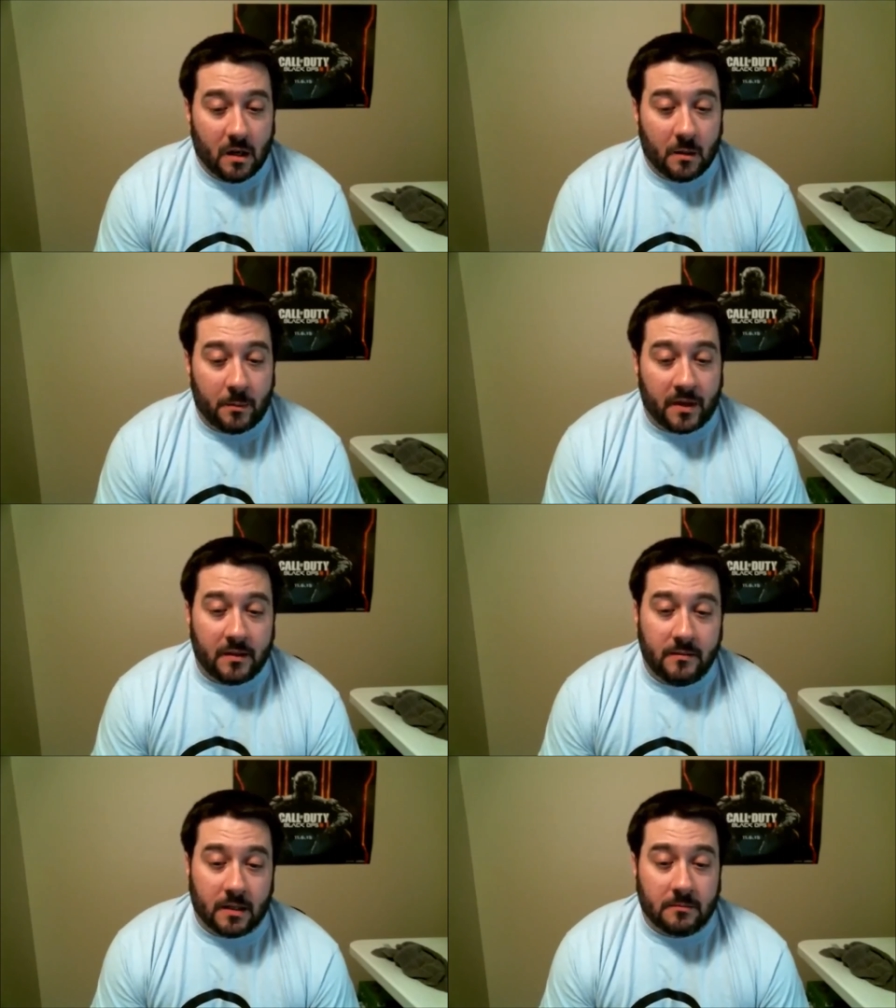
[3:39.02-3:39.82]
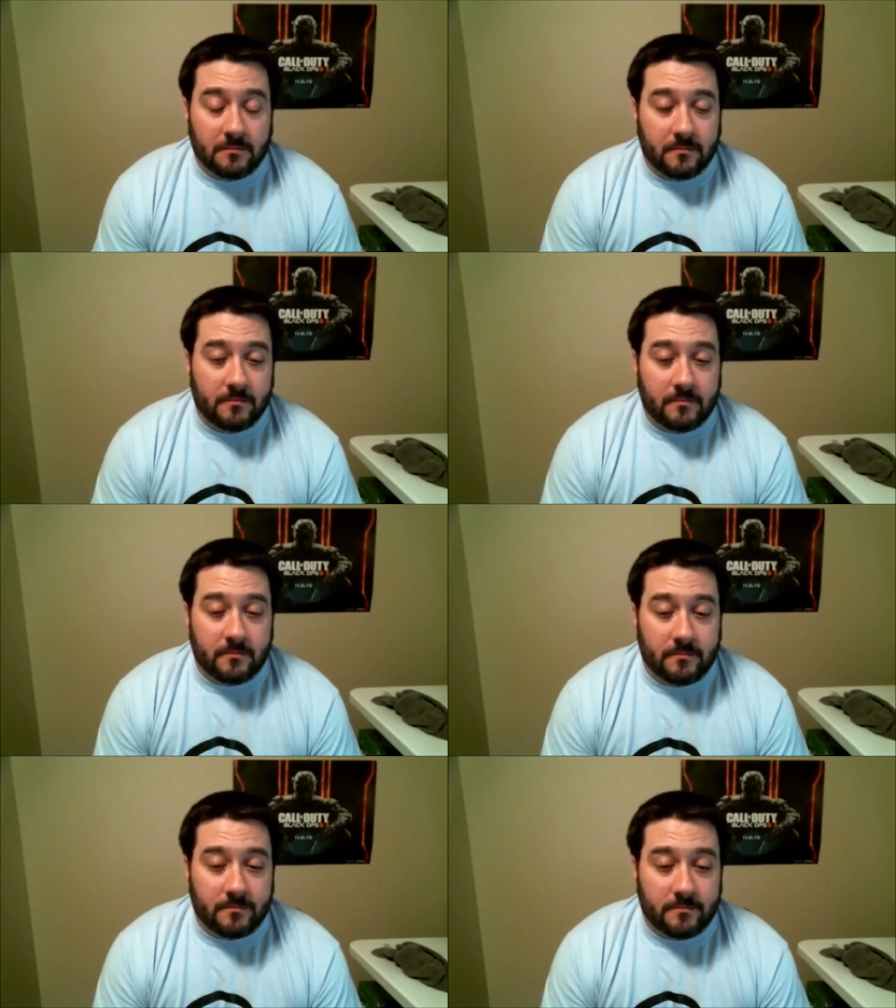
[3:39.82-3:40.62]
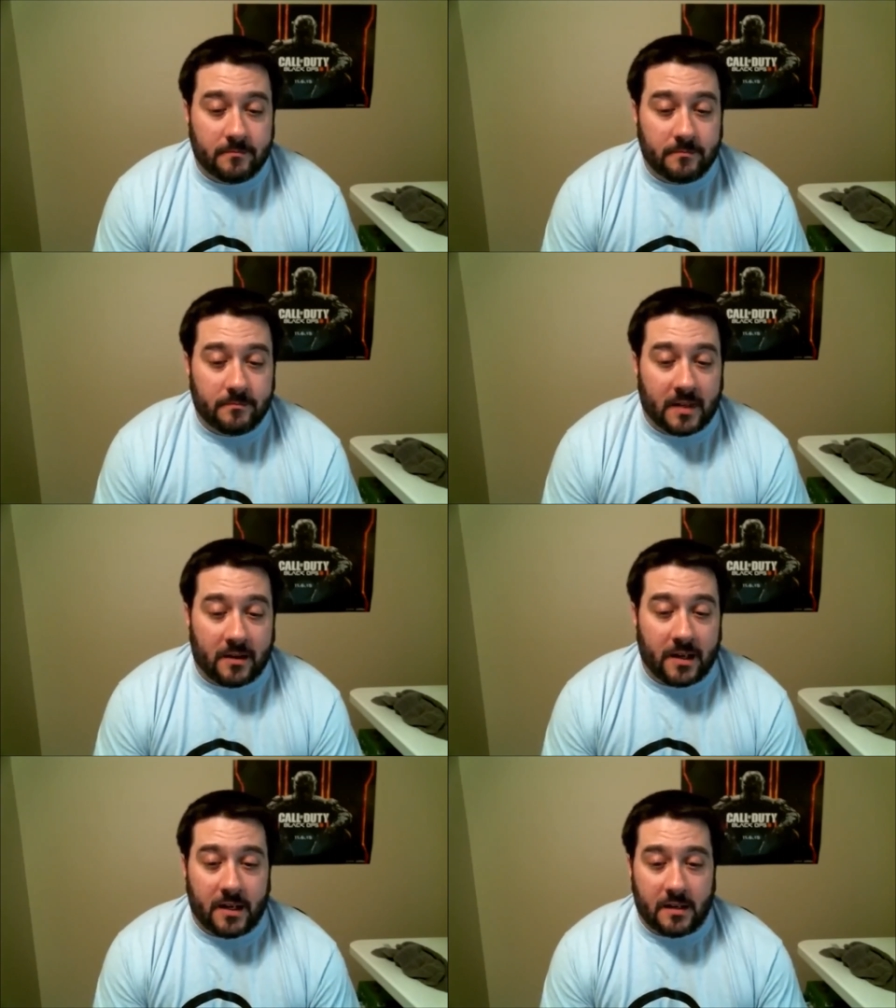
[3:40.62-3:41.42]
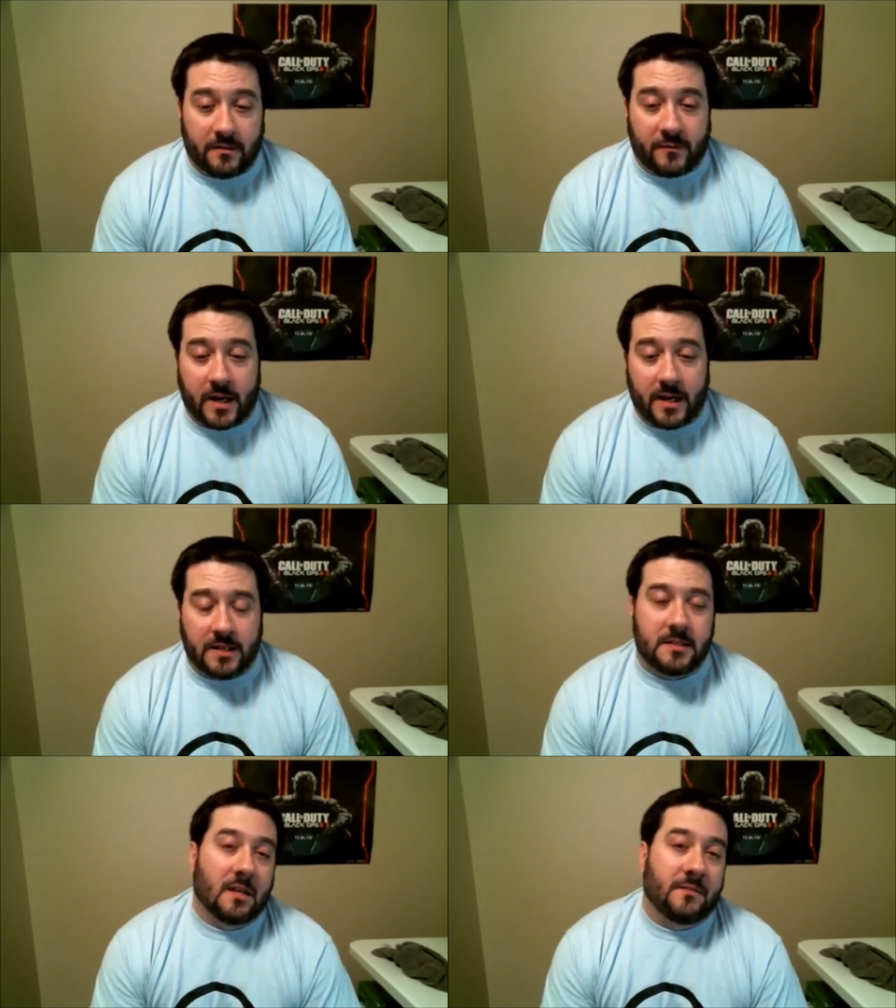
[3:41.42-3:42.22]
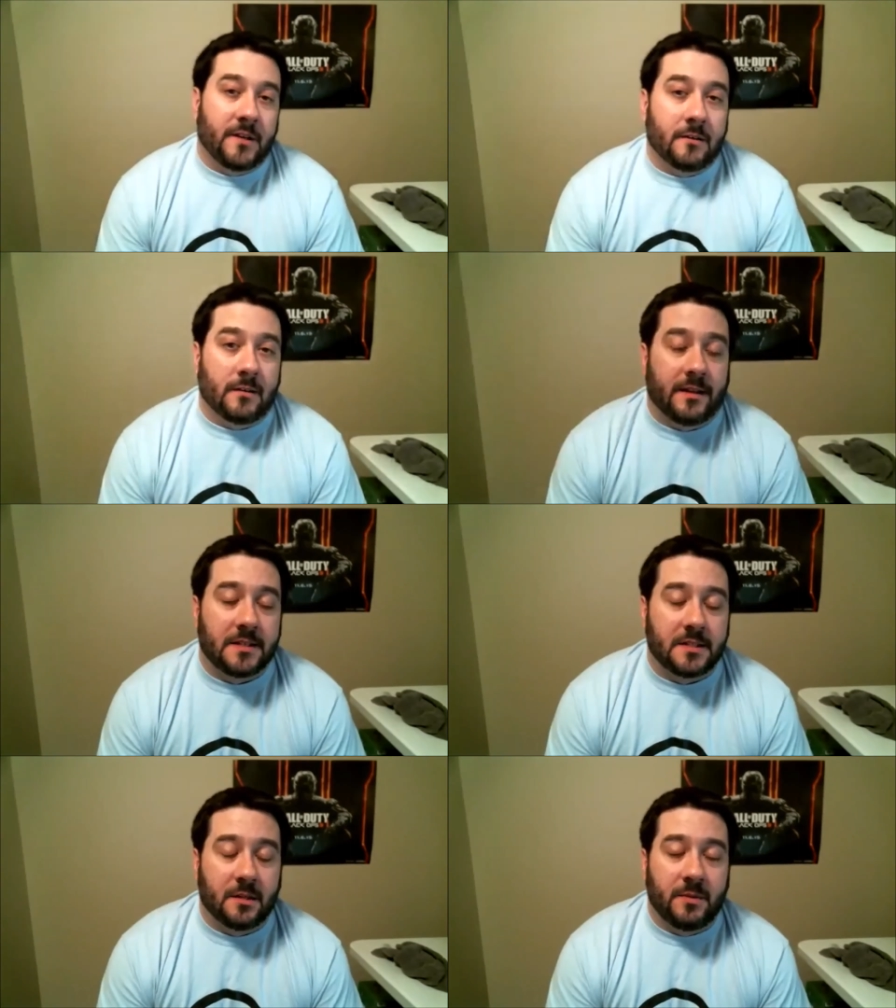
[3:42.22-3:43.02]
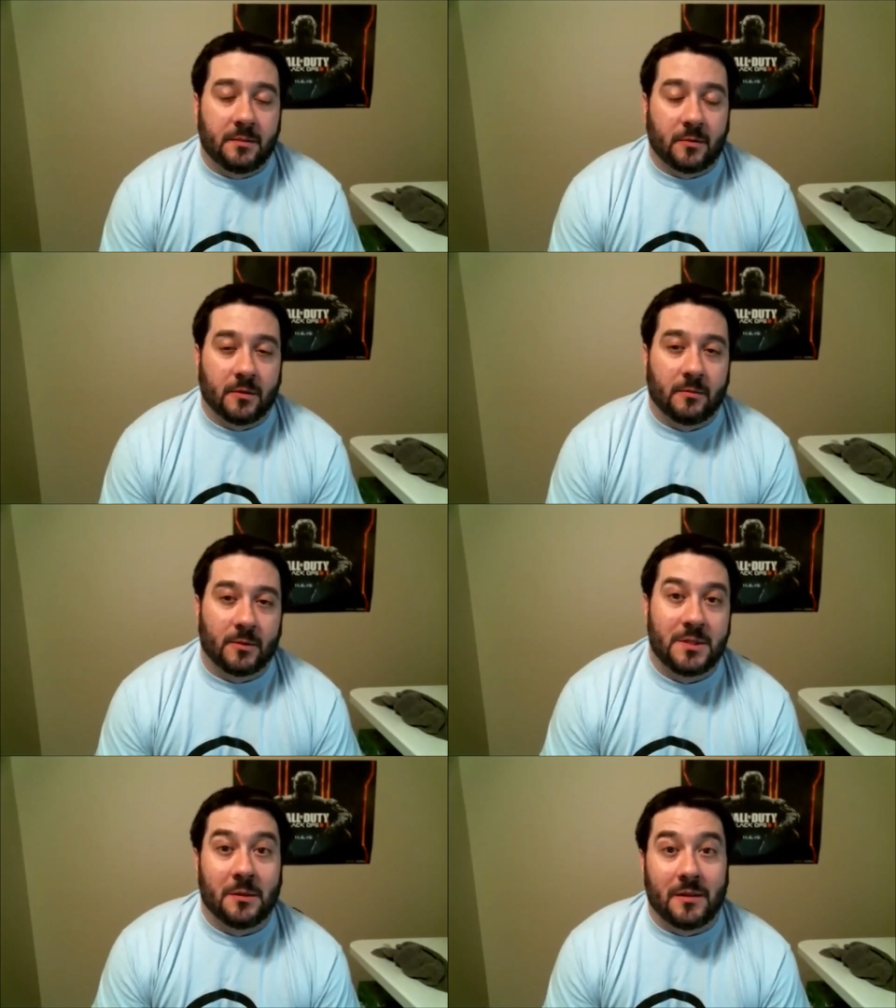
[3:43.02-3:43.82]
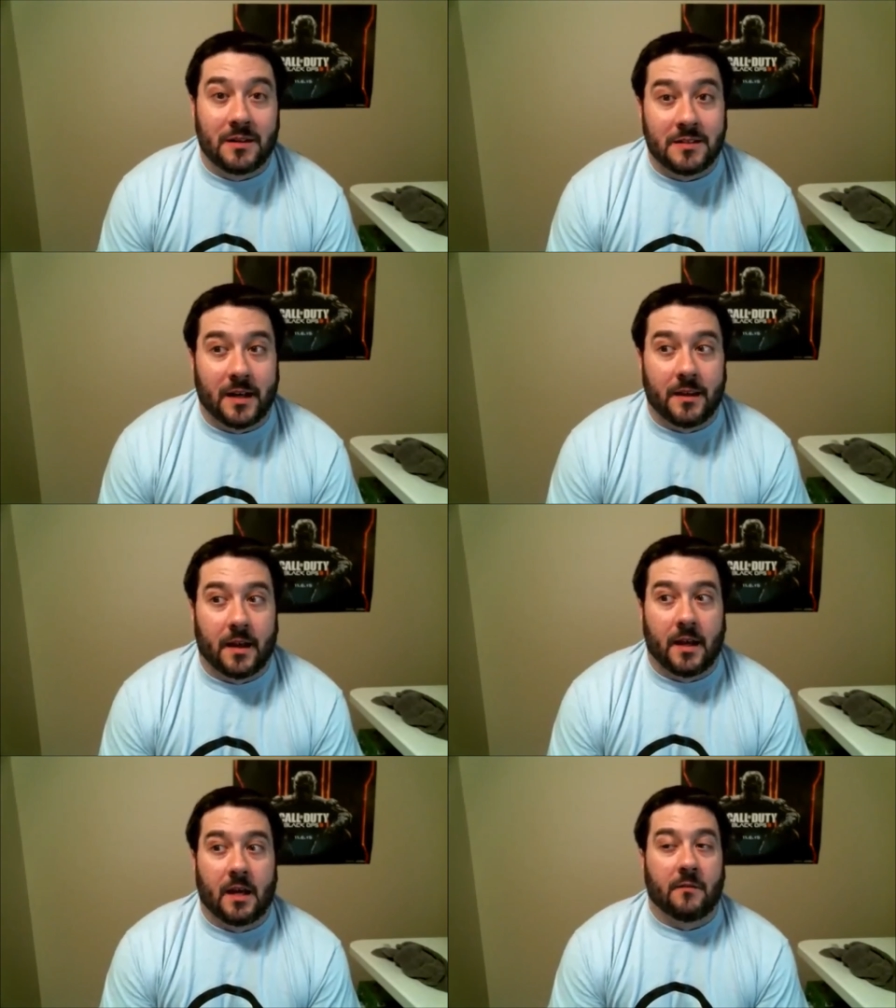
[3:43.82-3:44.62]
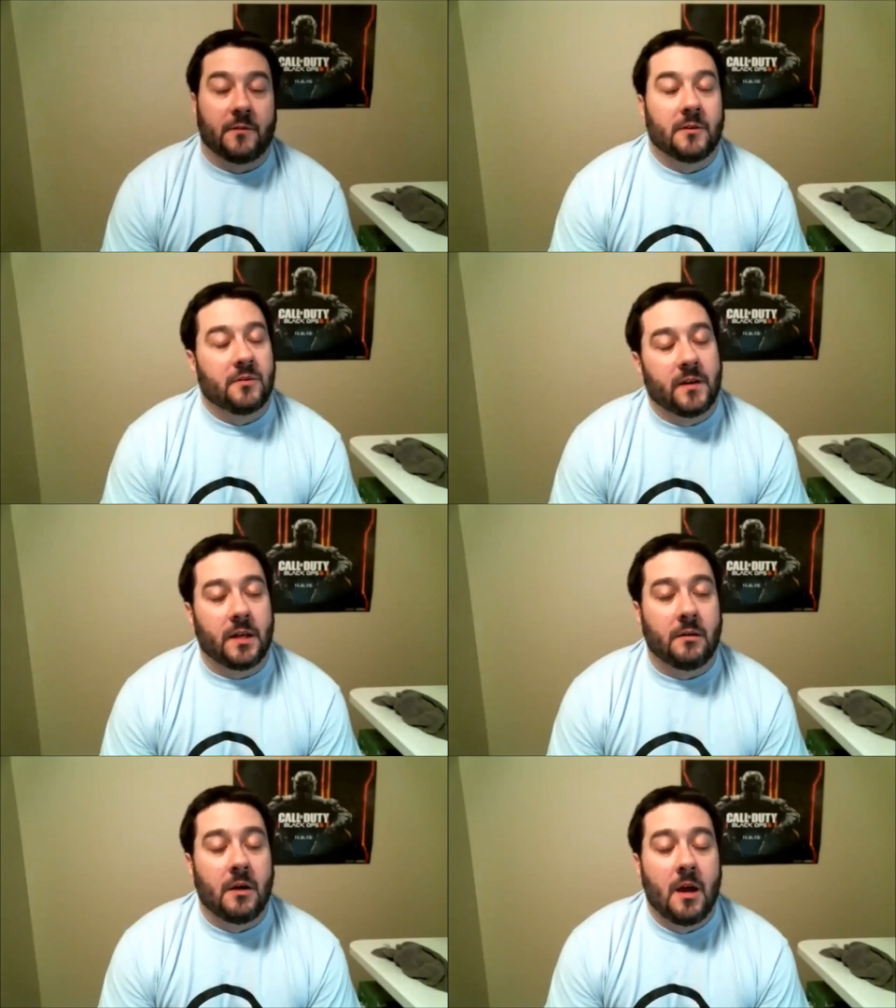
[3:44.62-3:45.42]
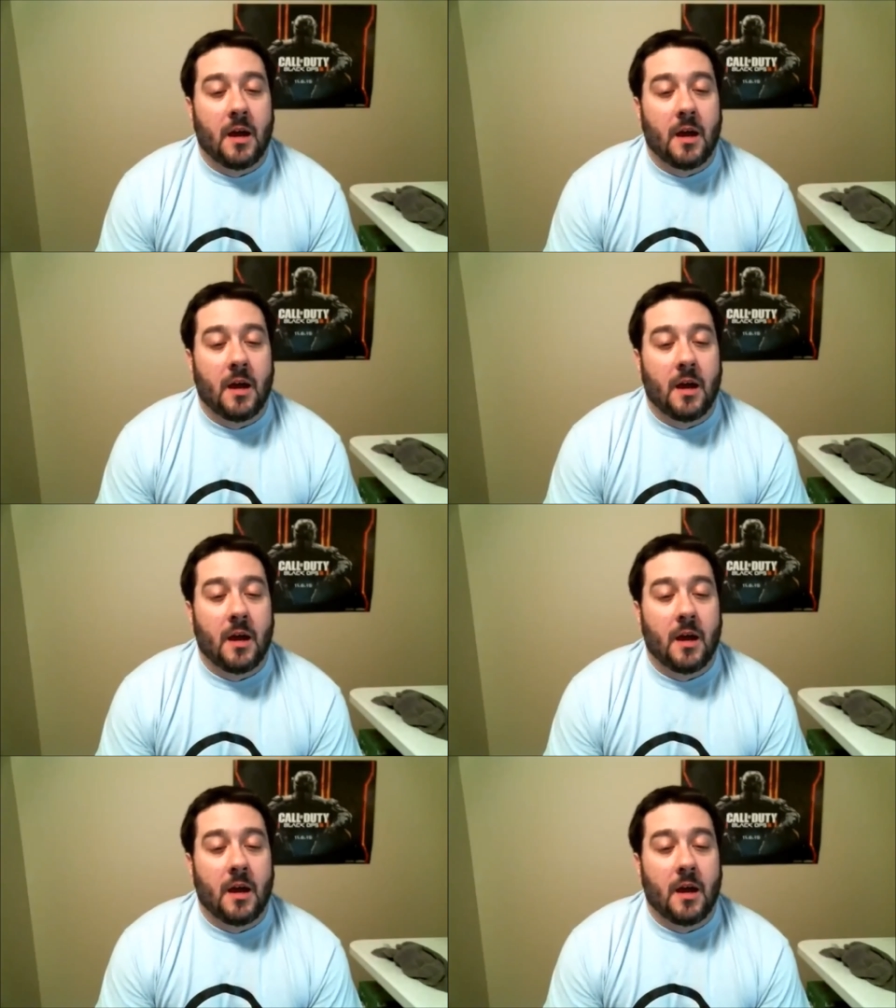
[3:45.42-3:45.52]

But, you know, I'll get into the Friday stuff later on. That's going to be the more serious side that I have for this video.